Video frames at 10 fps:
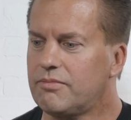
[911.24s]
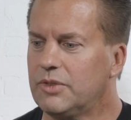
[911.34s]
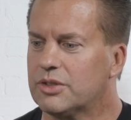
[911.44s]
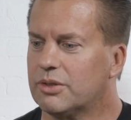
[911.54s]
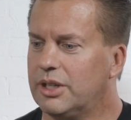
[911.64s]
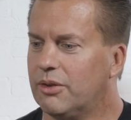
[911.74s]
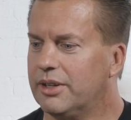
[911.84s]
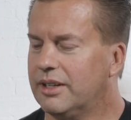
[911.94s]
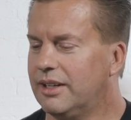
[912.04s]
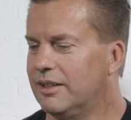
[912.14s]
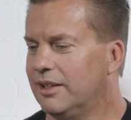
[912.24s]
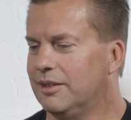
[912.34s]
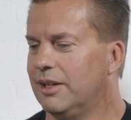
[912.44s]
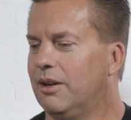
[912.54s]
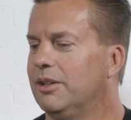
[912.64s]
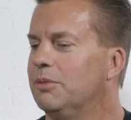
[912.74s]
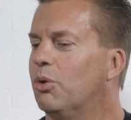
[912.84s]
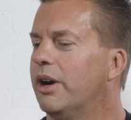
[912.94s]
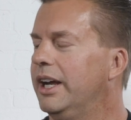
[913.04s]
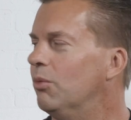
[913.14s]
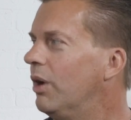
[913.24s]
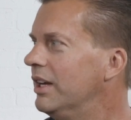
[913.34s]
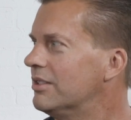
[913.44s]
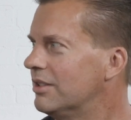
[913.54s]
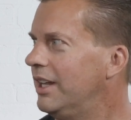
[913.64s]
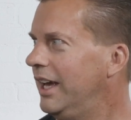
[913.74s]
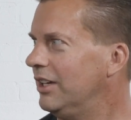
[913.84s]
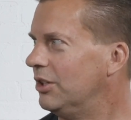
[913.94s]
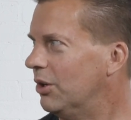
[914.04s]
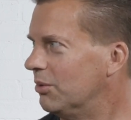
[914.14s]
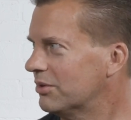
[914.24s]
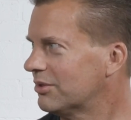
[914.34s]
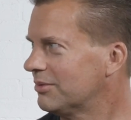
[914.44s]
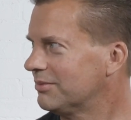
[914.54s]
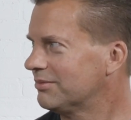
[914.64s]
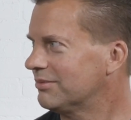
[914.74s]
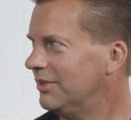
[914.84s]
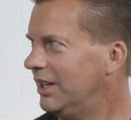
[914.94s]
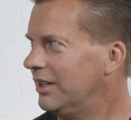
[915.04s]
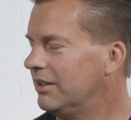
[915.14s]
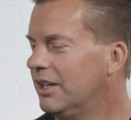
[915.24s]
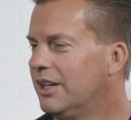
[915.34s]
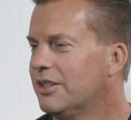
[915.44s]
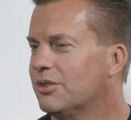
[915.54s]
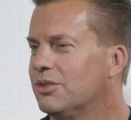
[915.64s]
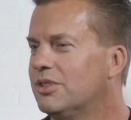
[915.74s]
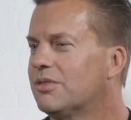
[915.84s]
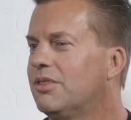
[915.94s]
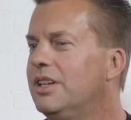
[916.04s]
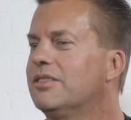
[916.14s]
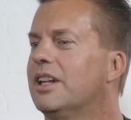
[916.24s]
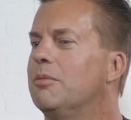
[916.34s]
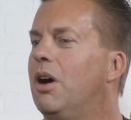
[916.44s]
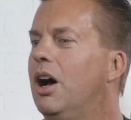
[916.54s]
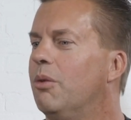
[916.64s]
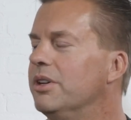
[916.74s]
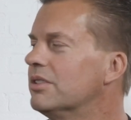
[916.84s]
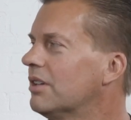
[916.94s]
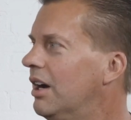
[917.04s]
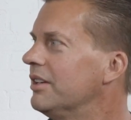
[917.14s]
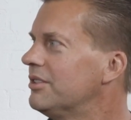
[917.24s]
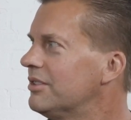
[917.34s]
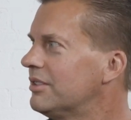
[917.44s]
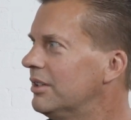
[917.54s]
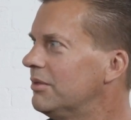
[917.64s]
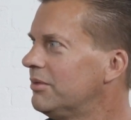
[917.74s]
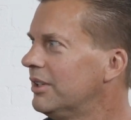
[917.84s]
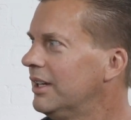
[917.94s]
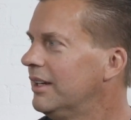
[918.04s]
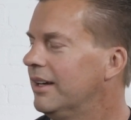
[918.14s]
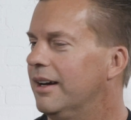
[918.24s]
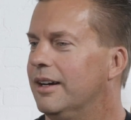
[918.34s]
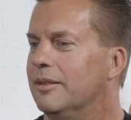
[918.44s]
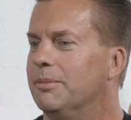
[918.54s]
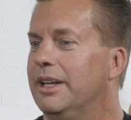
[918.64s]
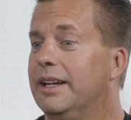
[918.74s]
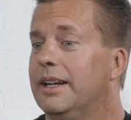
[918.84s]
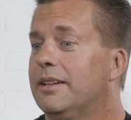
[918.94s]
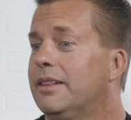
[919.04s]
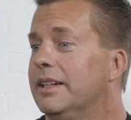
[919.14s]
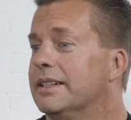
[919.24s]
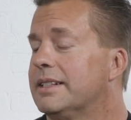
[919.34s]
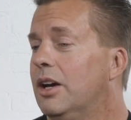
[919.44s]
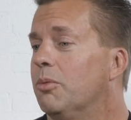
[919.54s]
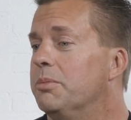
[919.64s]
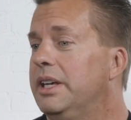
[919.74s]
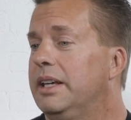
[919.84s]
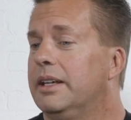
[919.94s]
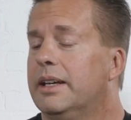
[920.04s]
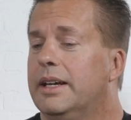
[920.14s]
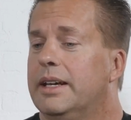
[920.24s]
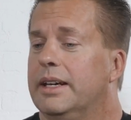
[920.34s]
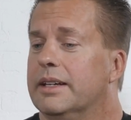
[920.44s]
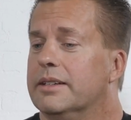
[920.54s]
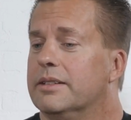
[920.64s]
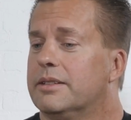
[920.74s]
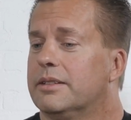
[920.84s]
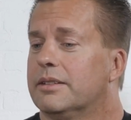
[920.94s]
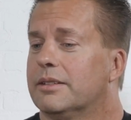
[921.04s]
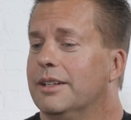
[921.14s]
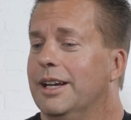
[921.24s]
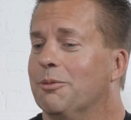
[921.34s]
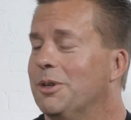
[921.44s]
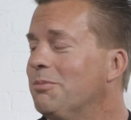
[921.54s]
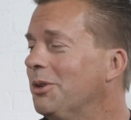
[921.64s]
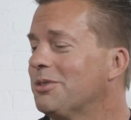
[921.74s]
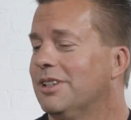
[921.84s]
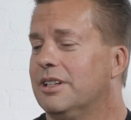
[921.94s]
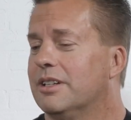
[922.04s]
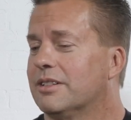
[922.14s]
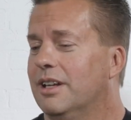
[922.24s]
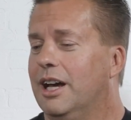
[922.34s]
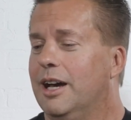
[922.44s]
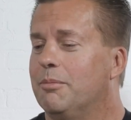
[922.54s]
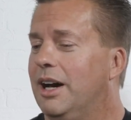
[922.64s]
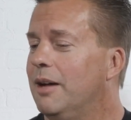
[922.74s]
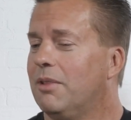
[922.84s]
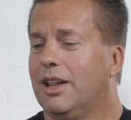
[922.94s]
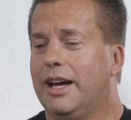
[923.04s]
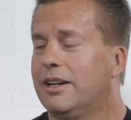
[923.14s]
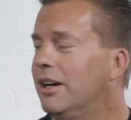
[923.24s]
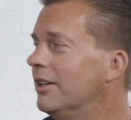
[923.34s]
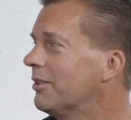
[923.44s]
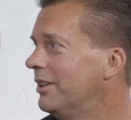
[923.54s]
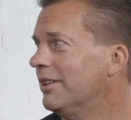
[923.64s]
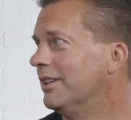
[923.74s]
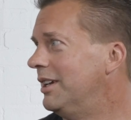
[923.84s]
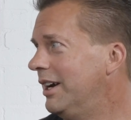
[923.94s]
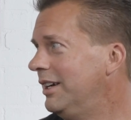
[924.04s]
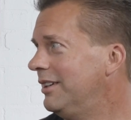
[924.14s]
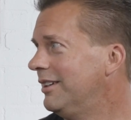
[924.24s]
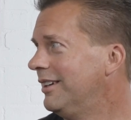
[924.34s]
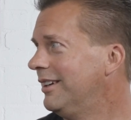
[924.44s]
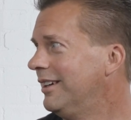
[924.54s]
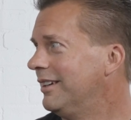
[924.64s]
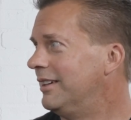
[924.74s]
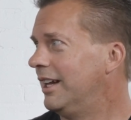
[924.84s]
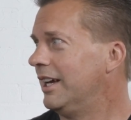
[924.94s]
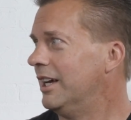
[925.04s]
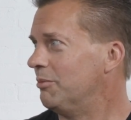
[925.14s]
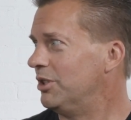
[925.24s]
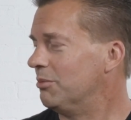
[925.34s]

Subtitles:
So I don't, and I'll eat more egg whites and the egg yolks. And so just things that I'm always conscious of. And another thing that's helped me is, and we both said this, I'm a lot hungrier at night than I am in the